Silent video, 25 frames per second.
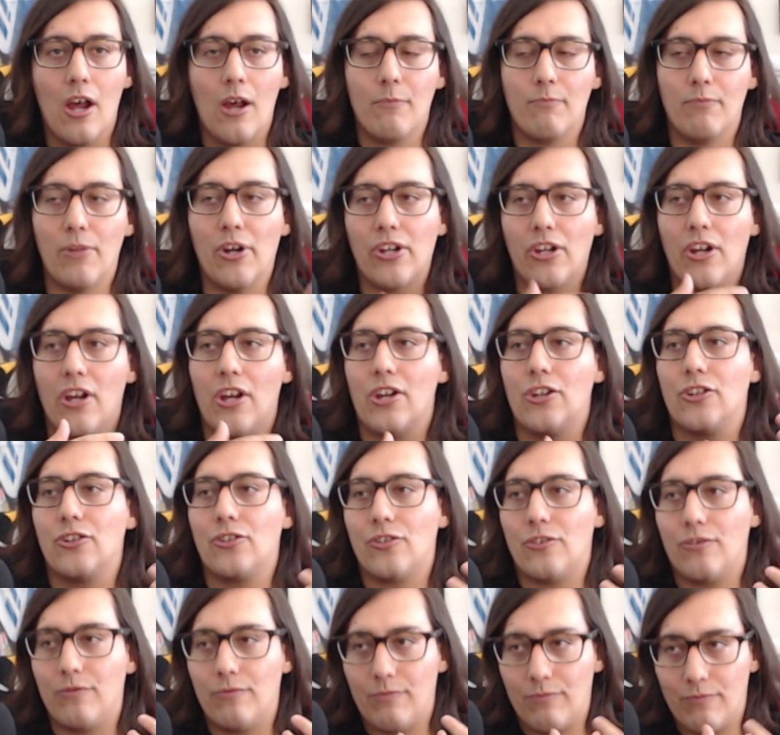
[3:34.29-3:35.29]
But
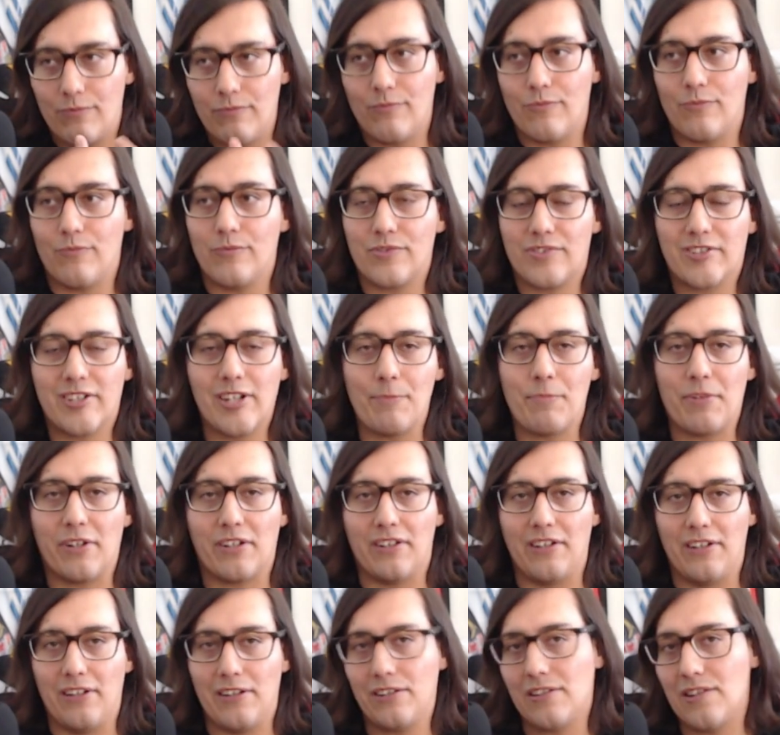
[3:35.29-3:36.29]

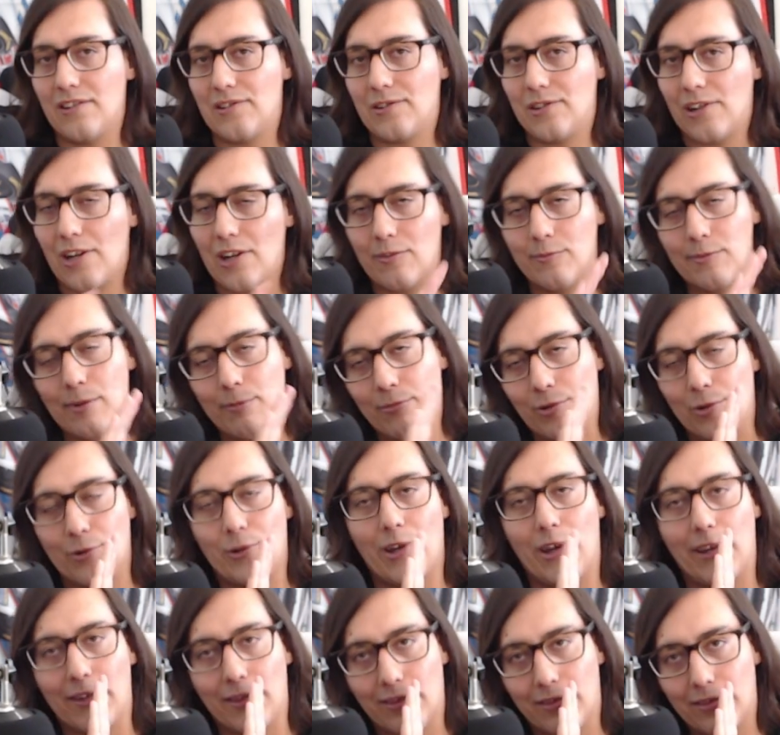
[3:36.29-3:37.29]
typically, because you got to remember
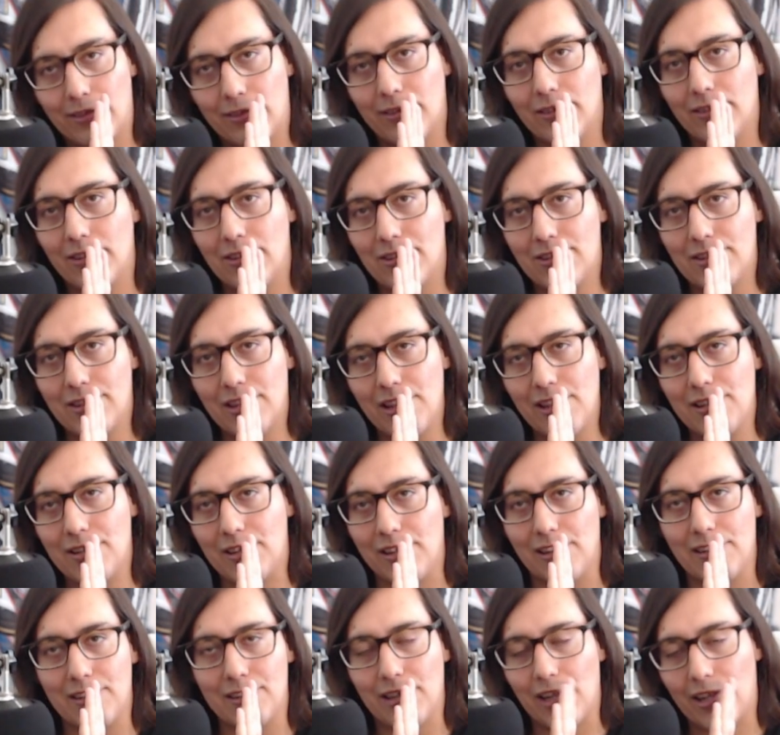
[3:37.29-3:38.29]
that the season
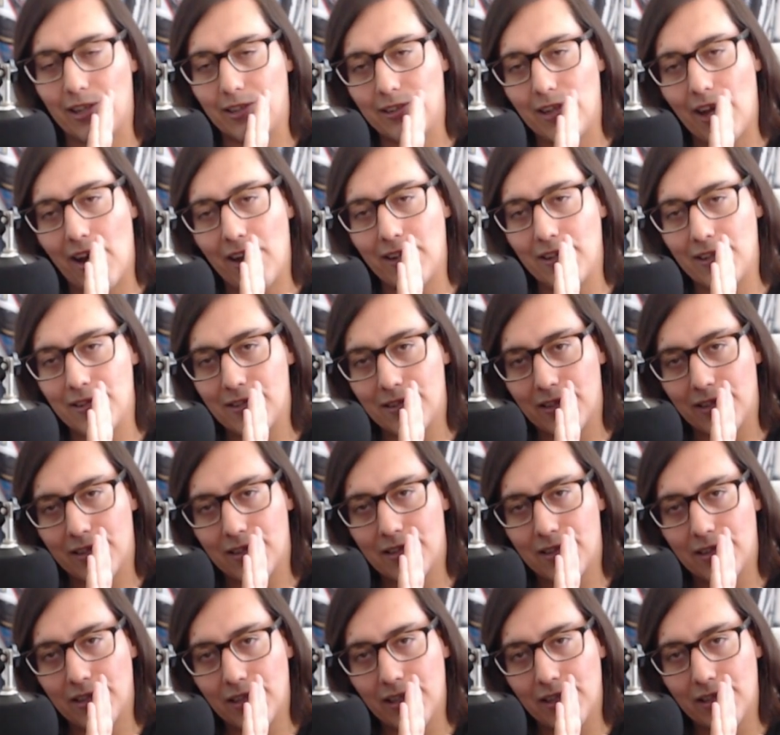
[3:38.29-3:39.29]
is like ninety-six
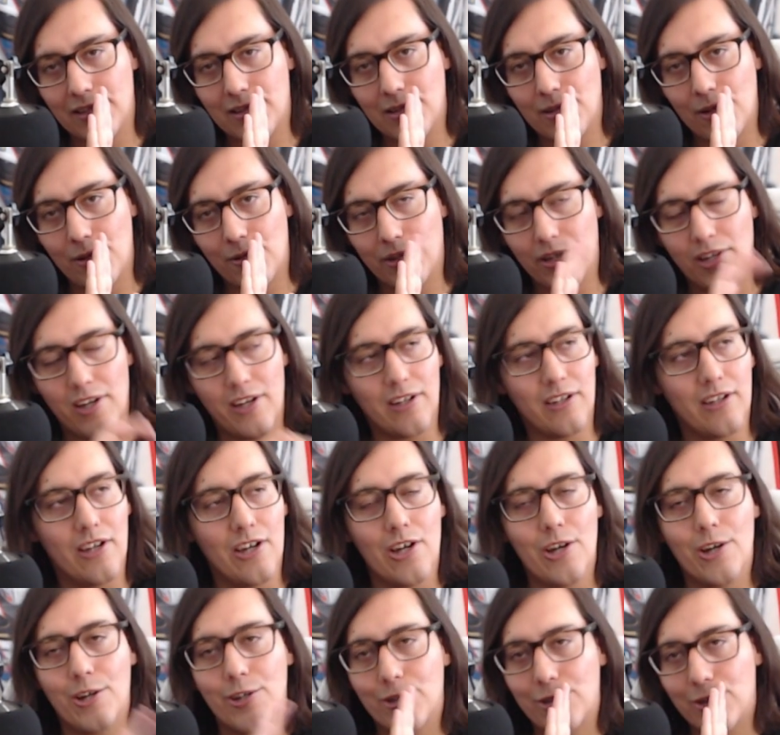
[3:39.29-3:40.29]
slates. Okay,
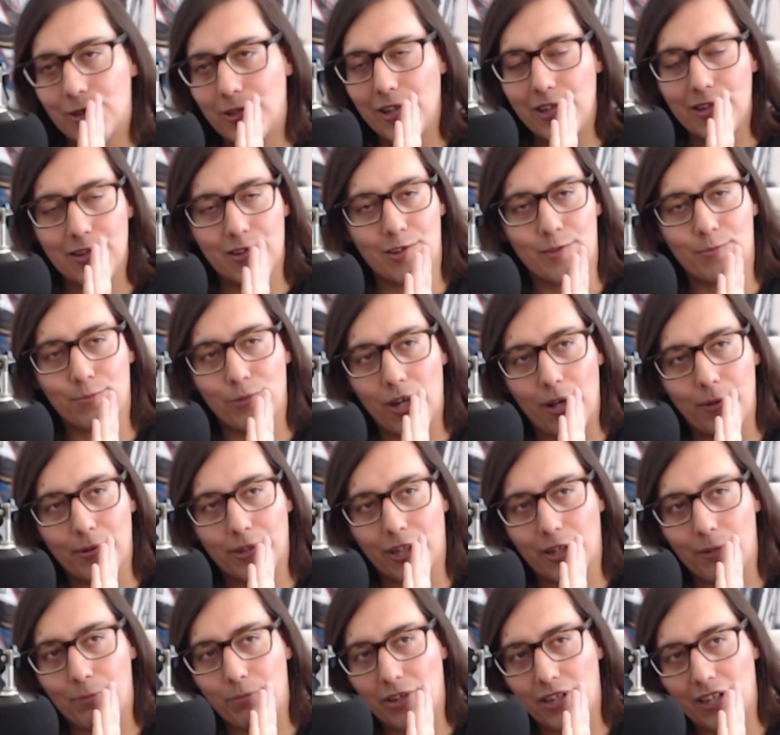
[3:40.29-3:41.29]
Sheets is probably
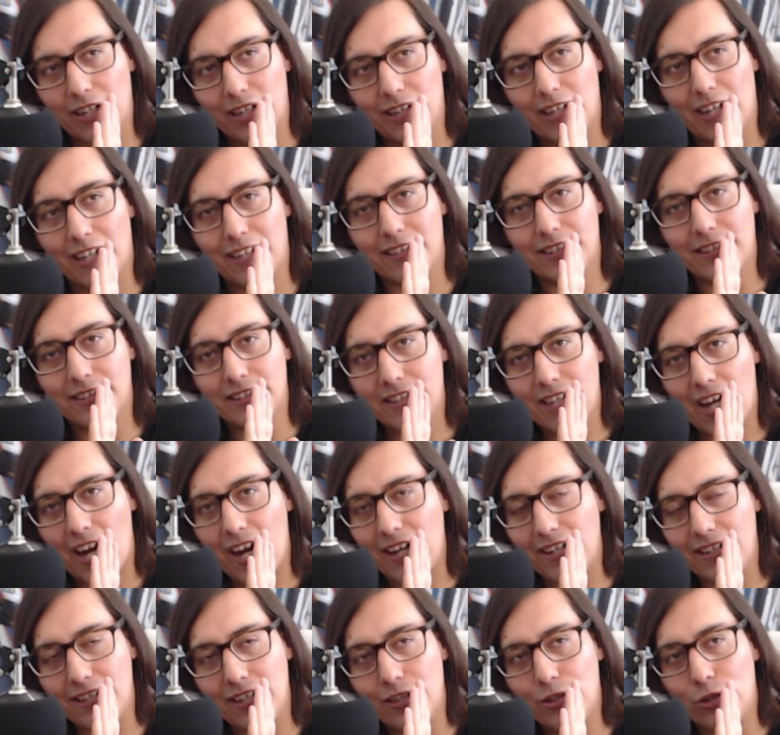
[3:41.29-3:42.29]
going to play like
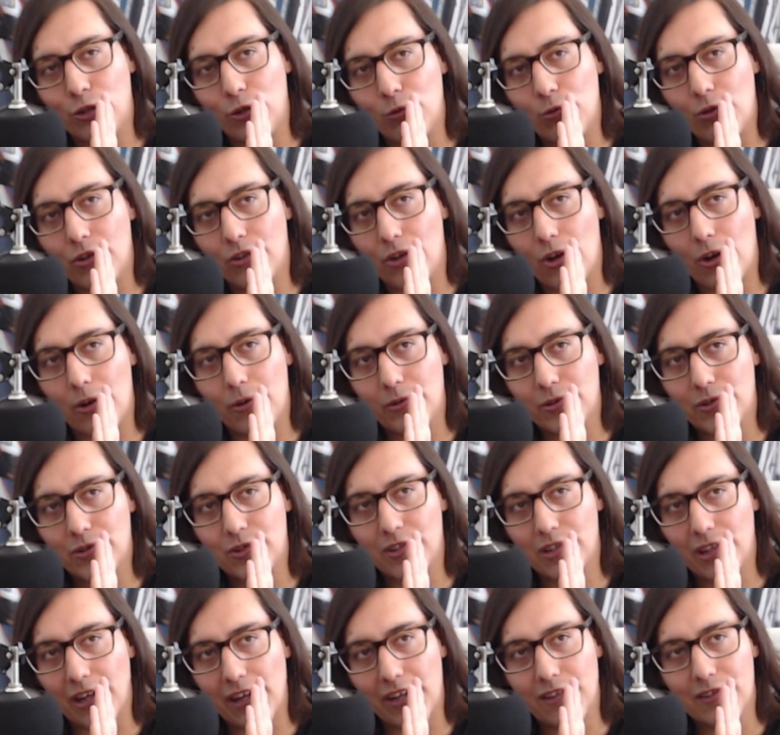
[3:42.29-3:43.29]
ninety-two of those
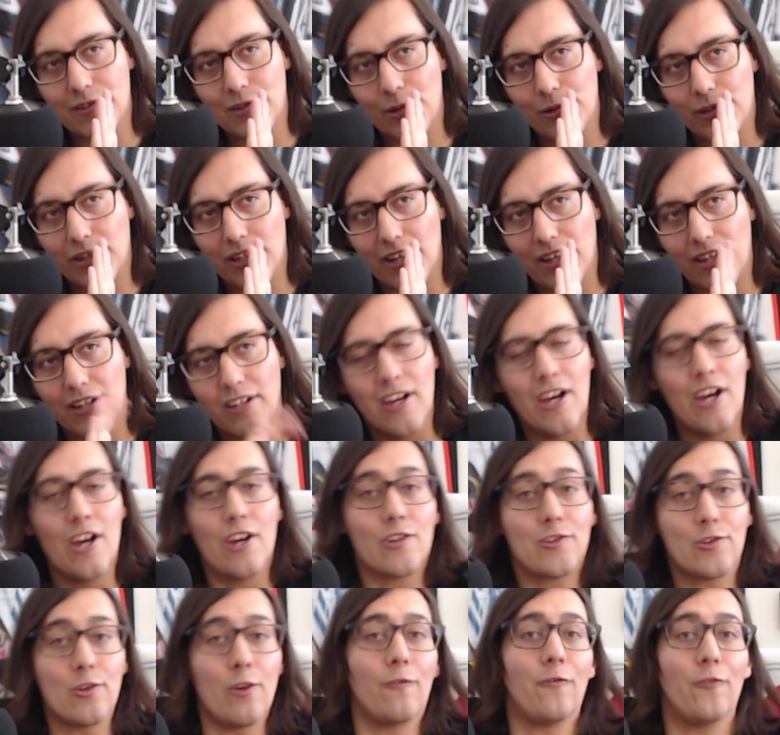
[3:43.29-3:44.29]
slates. Okay,
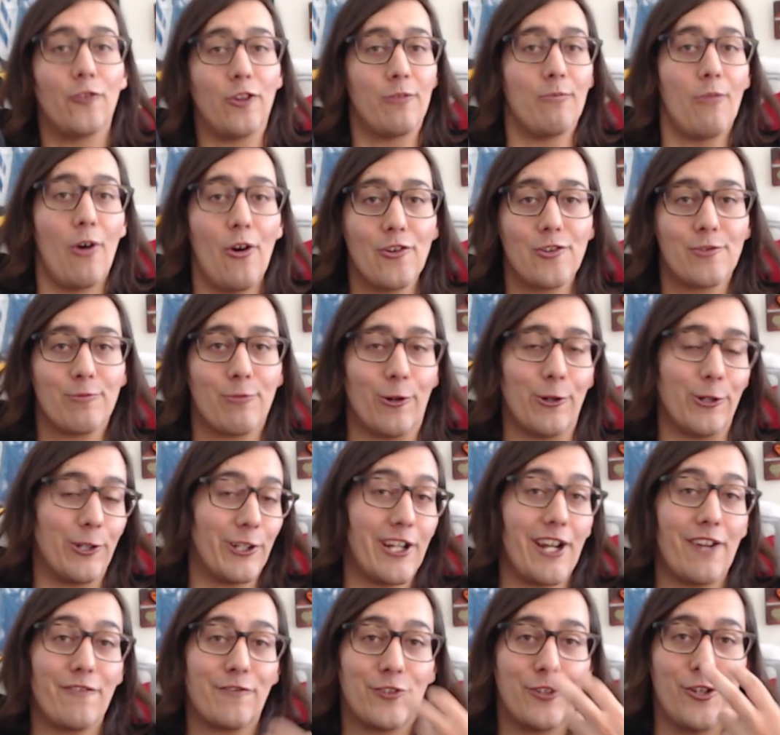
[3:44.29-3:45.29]
so for the most part, you're
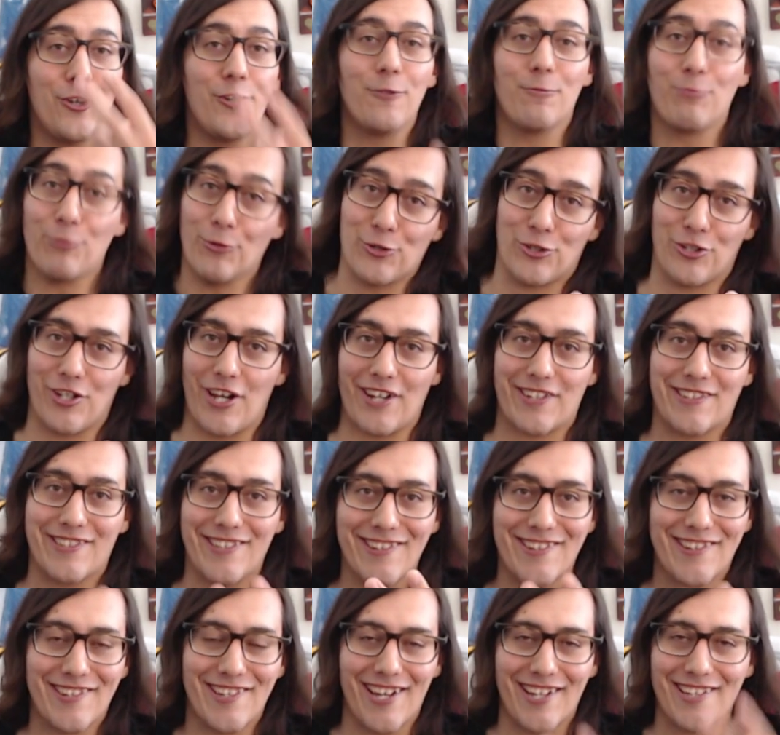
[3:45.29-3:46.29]
going to have two projection
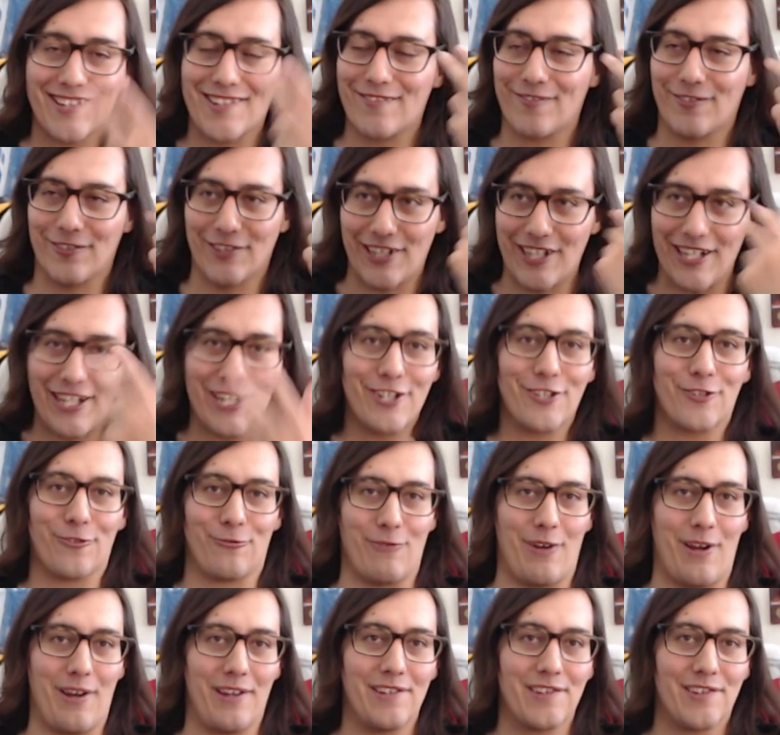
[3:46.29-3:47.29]
sets for each
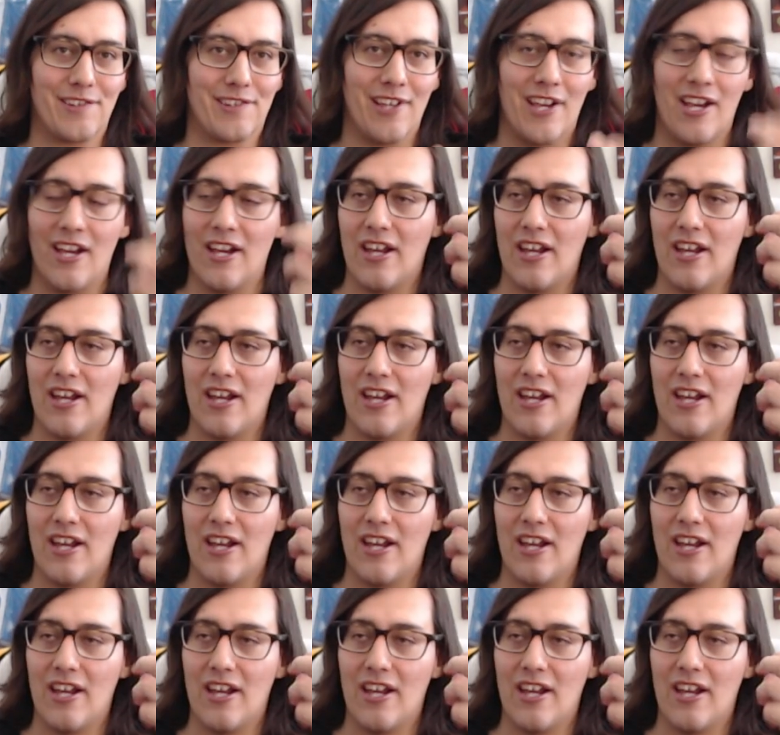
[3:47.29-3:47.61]
race.